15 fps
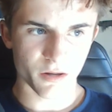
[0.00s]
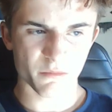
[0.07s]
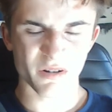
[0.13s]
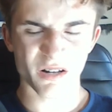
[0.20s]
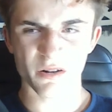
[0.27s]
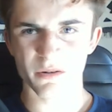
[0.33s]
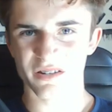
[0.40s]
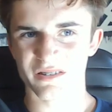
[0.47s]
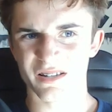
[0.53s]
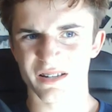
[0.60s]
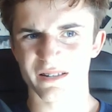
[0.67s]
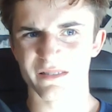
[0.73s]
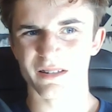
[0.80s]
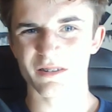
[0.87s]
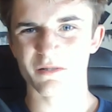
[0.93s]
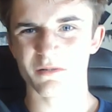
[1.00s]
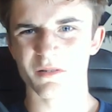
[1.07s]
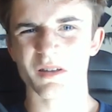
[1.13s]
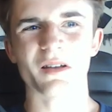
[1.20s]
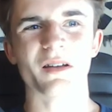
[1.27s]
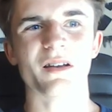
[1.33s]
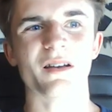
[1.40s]
But anyways, yeah, that's
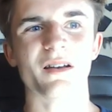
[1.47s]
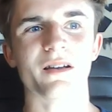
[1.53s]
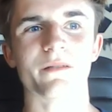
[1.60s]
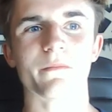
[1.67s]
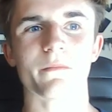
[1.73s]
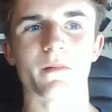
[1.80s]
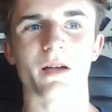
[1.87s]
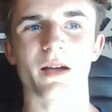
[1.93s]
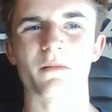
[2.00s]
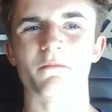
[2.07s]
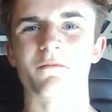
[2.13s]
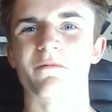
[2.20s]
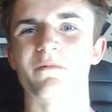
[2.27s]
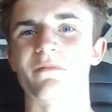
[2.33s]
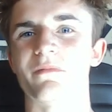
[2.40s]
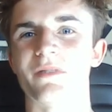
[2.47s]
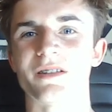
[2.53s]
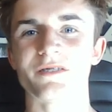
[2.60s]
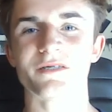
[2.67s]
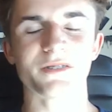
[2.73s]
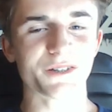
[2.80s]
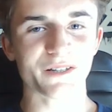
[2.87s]
I.
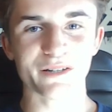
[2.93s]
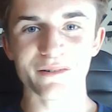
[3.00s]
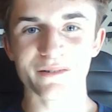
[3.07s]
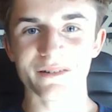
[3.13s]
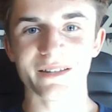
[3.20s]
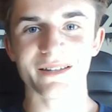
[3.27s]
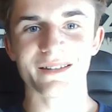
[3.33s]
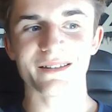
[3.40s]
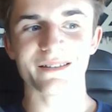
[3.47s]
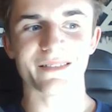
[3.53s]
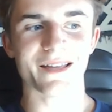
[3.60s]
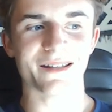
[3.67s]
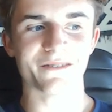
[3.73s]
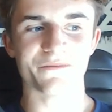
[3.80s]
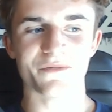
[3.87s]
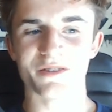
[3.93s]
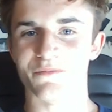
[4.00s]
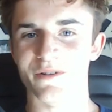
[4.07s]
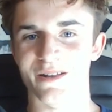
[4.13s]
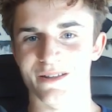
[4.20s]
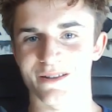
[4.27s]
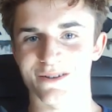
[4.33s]
That's literally the end of this
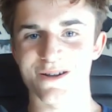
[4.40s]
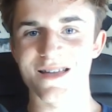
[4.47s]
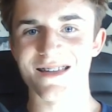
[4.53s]
video.